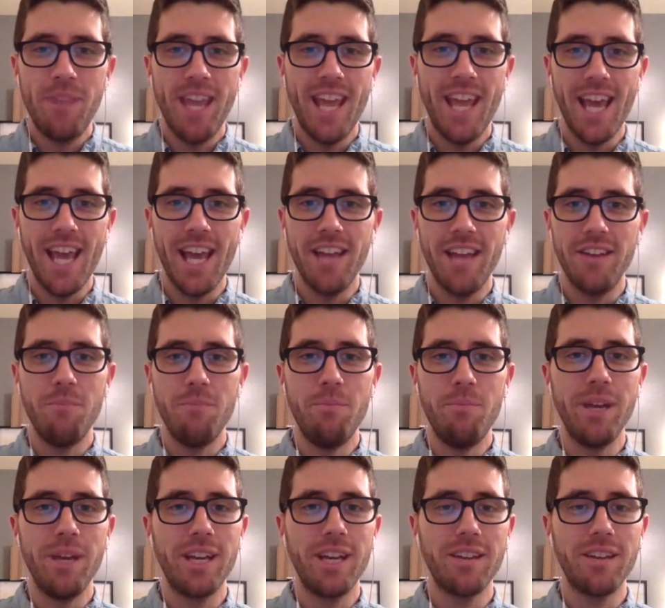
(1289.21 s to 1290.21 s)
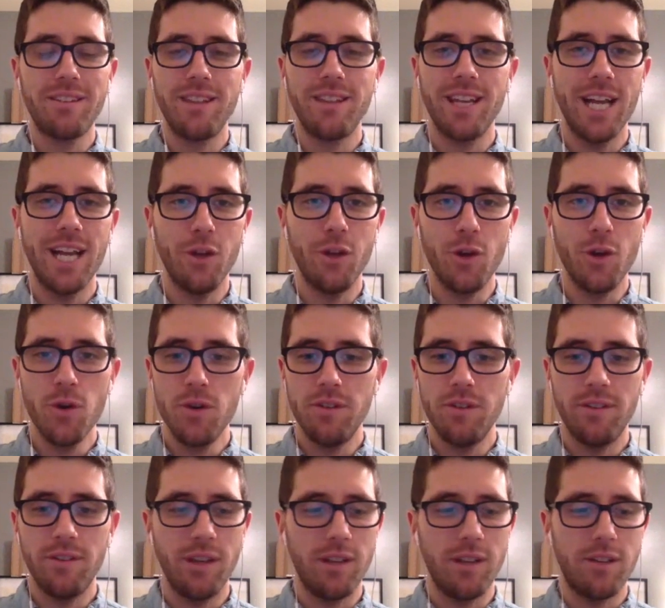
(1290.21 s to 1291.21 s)
And the biggest thing I learned
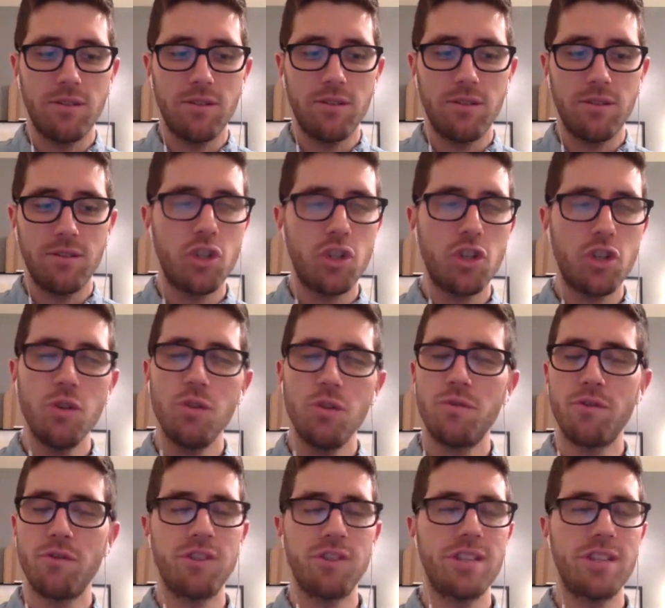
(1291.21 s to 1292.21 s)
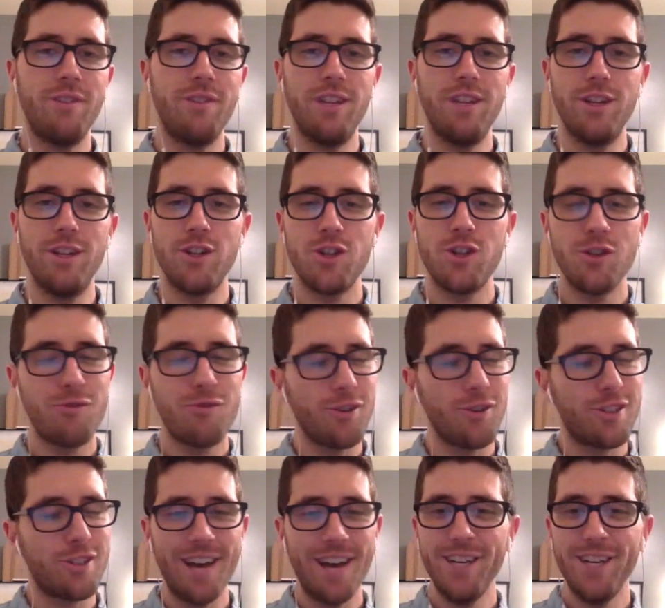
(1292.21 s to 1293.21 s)
is like just shoot for 70, shoot for
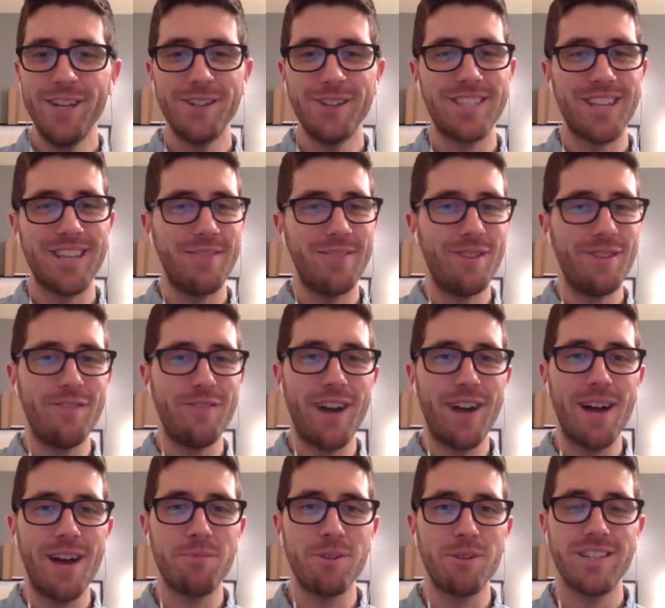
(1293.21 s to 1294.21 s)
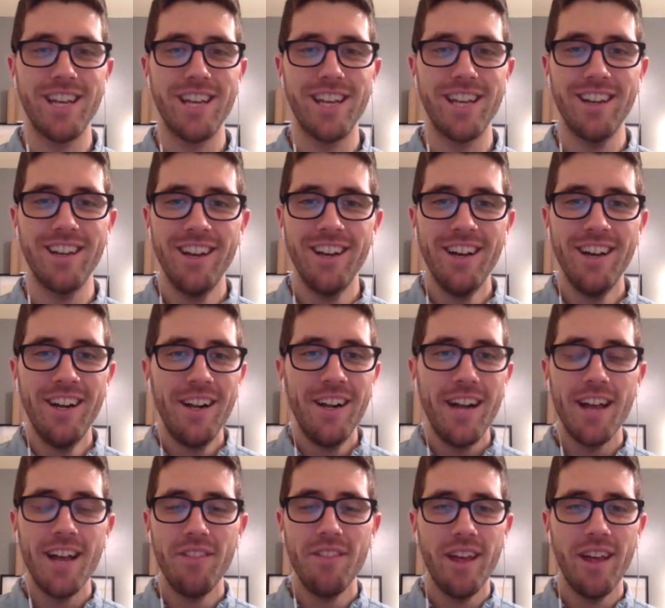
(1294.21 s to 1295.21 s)
70 or 75%,
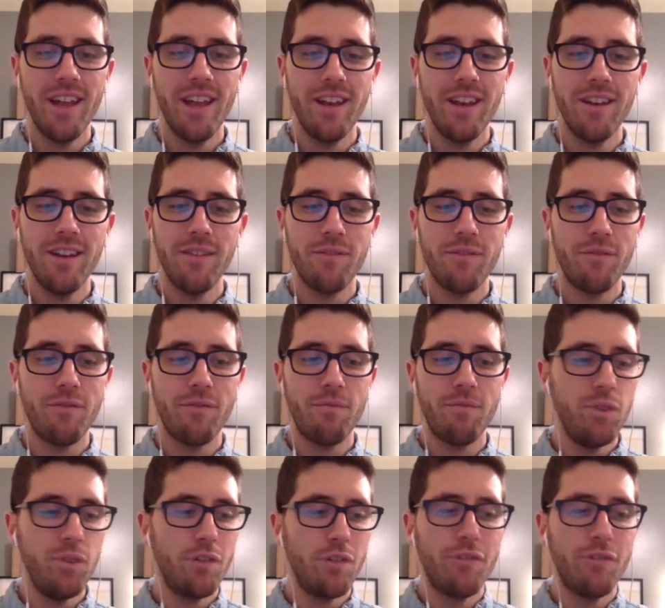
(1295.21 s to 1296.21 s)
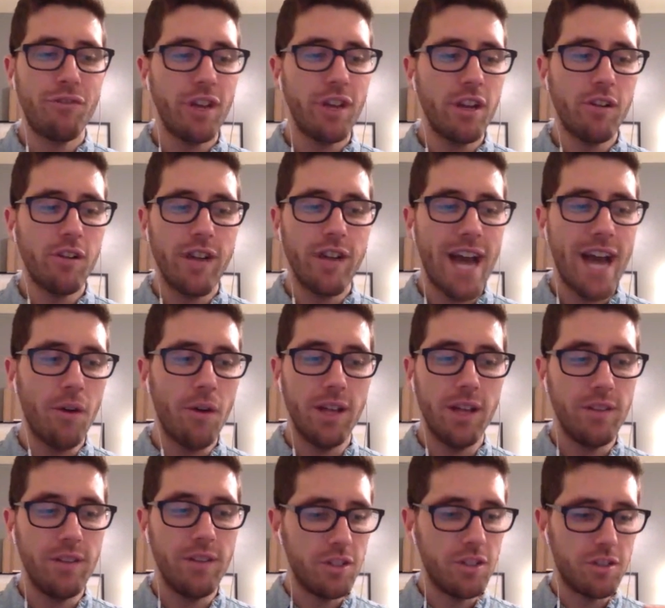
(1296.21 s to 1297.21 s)
and then you'll figure it out
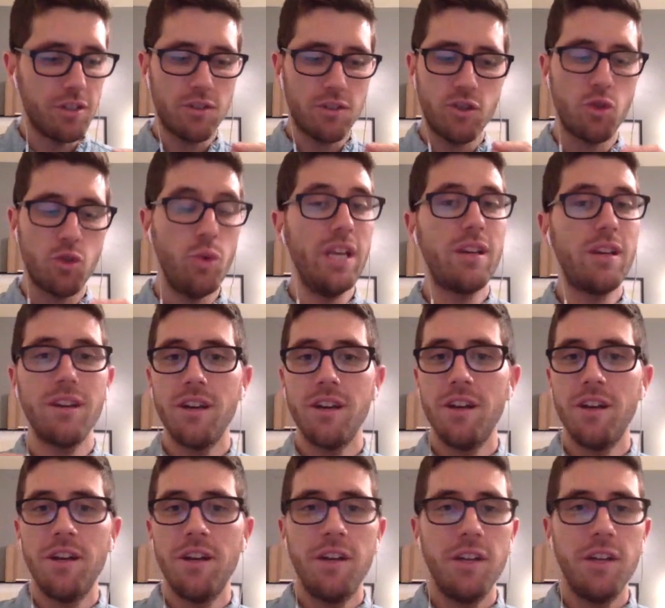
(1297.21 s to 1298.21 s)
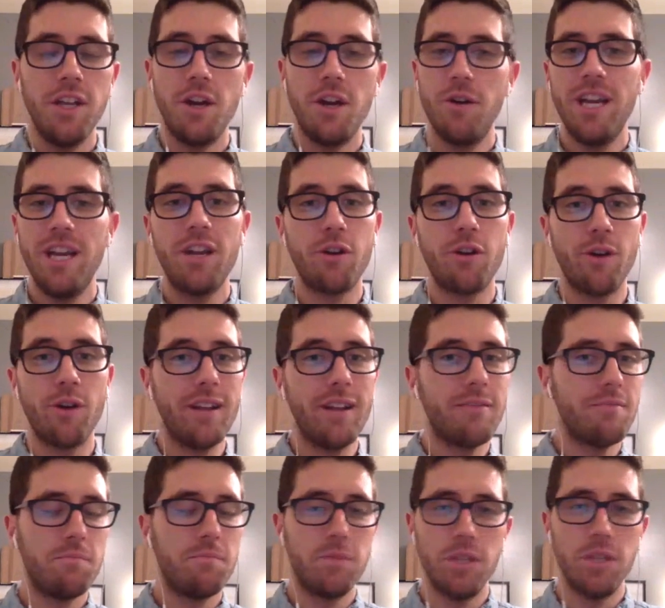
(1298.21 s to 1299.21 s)
and then just tweak, you know, iterate.
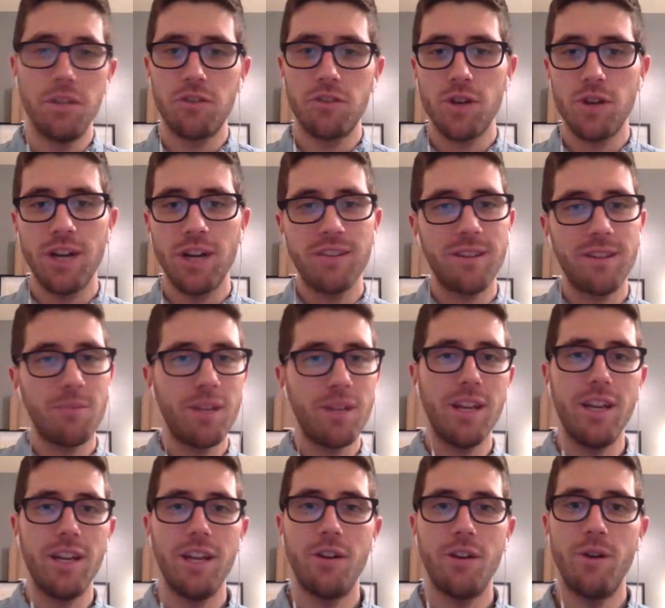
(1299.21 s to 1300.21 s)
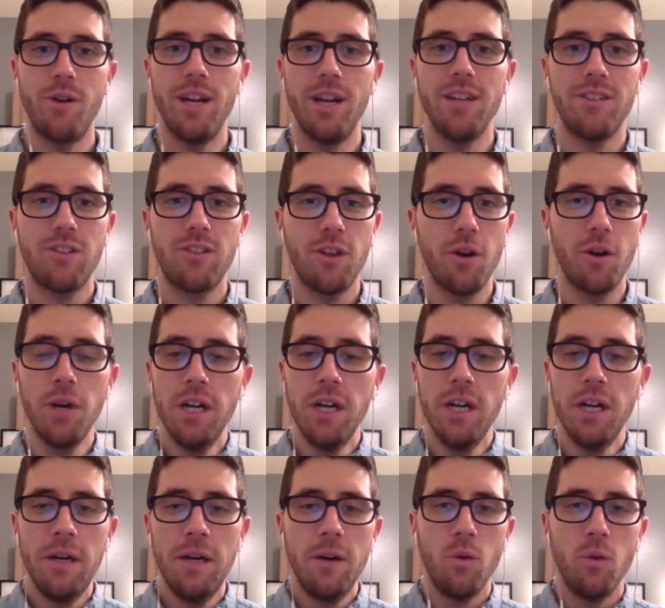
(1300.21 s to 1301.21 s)
Just try something and iterate. So
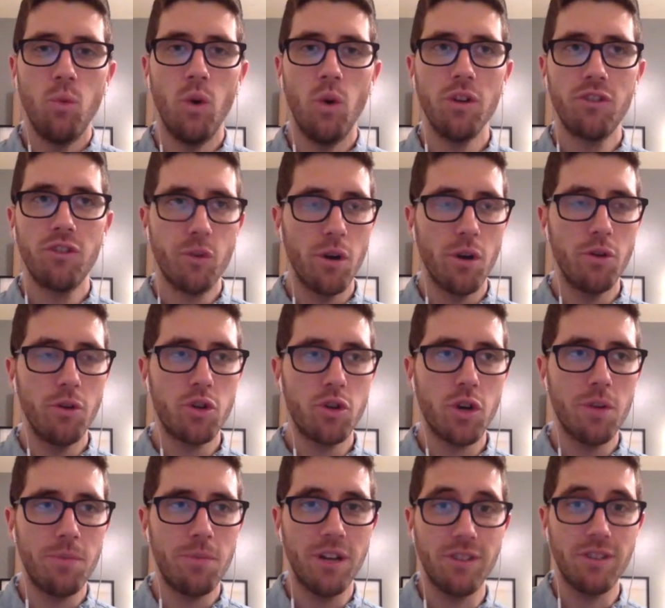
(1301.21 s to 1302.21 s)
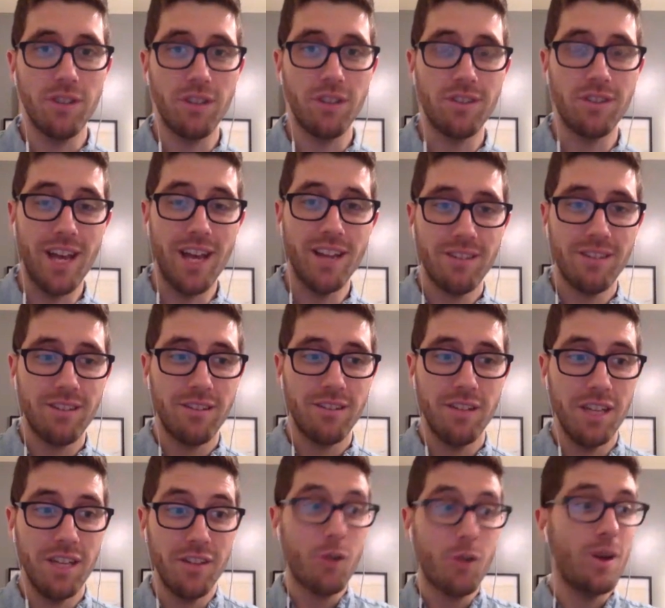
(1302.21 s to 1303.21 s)
was the road trip a success?
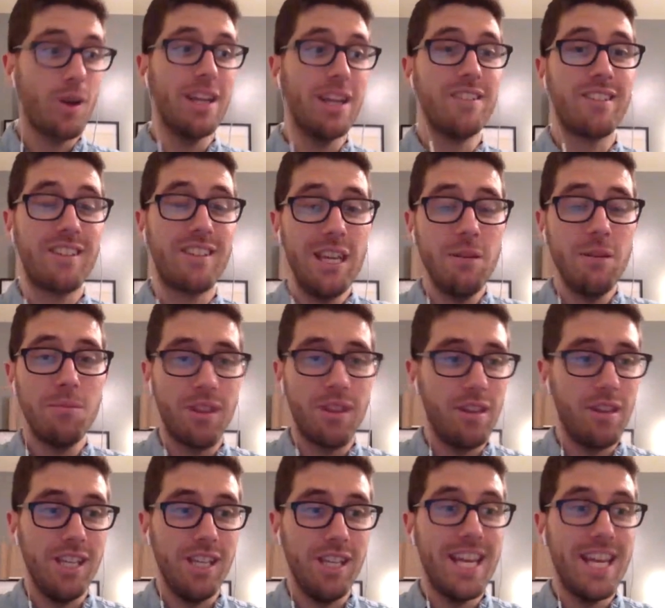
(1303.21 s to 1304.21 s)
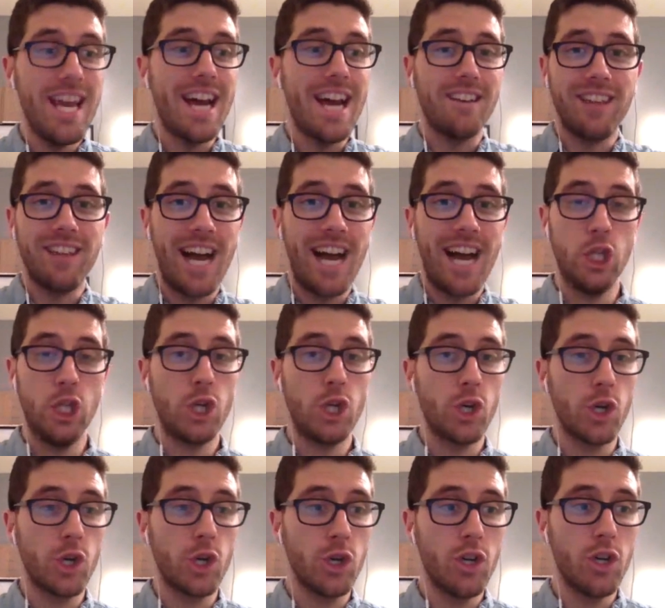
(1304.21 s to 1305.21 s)
In the grand scheme, that yes, I
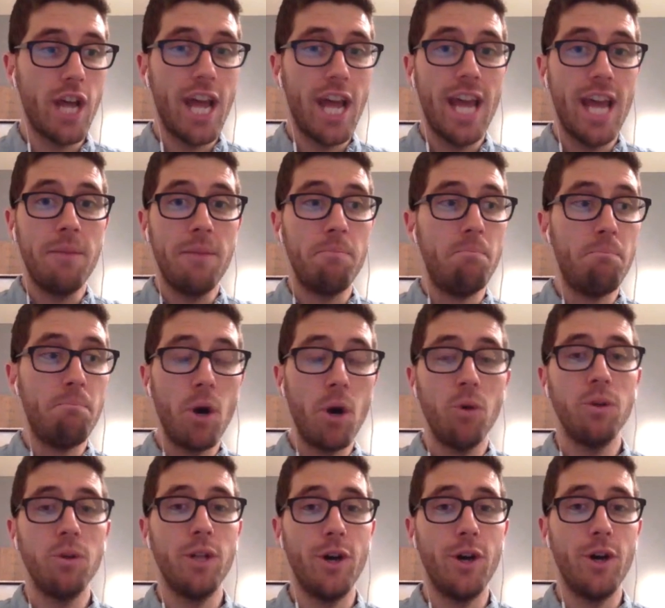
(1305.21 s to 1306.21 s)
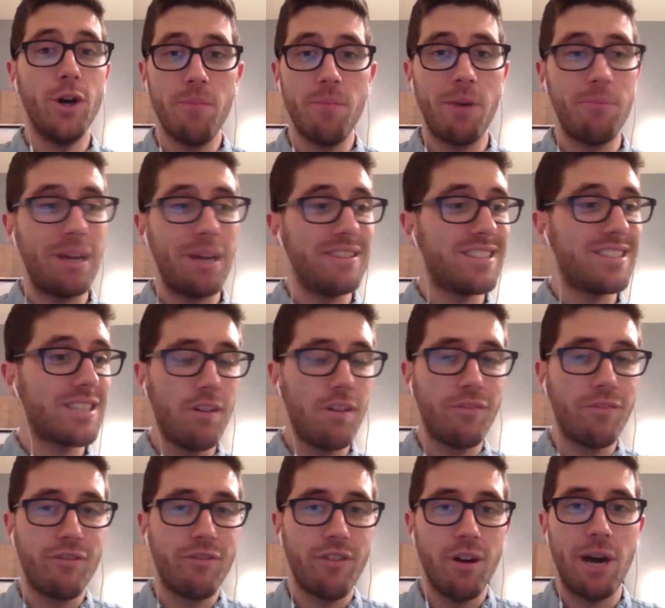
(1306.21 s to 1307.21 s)
learned a boatload about
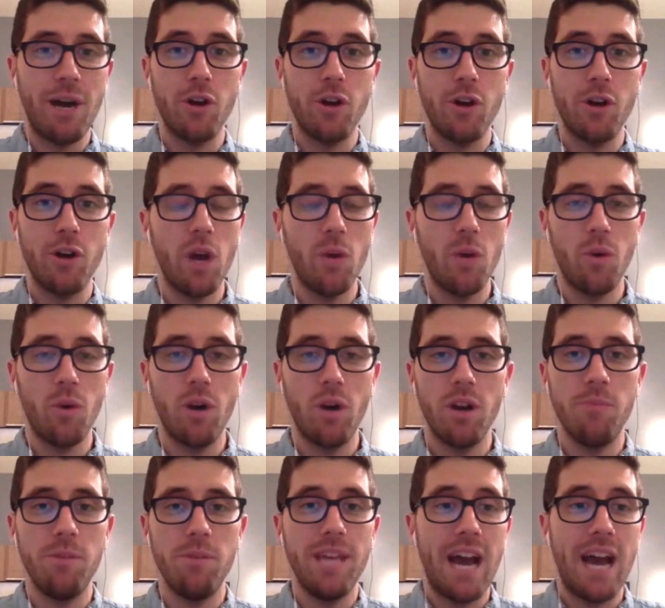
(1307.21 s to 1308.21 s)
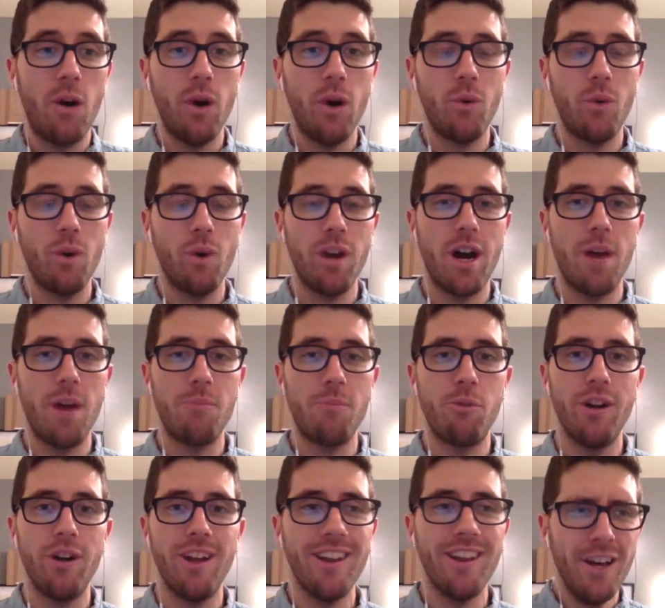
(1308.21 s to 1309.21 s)
myself, about who I want to be, how I want to
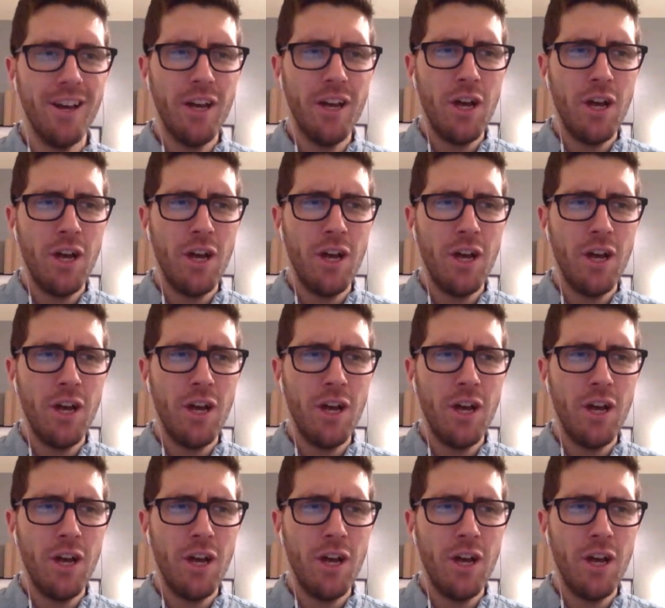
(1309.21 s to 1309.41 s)
operate.